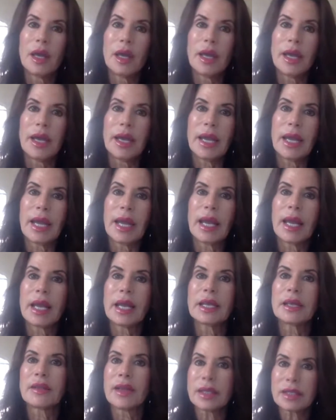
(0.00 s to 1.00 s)
Wow.
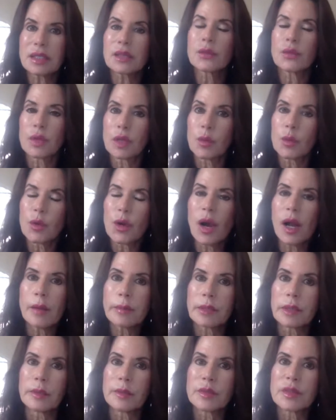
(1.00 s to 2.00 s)
And that's a real
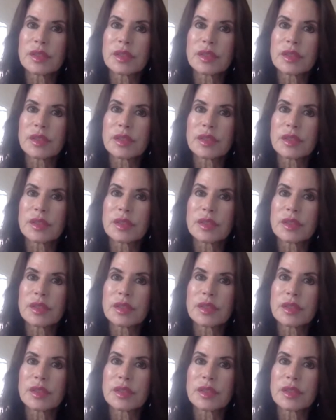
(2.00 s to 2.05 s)
problem.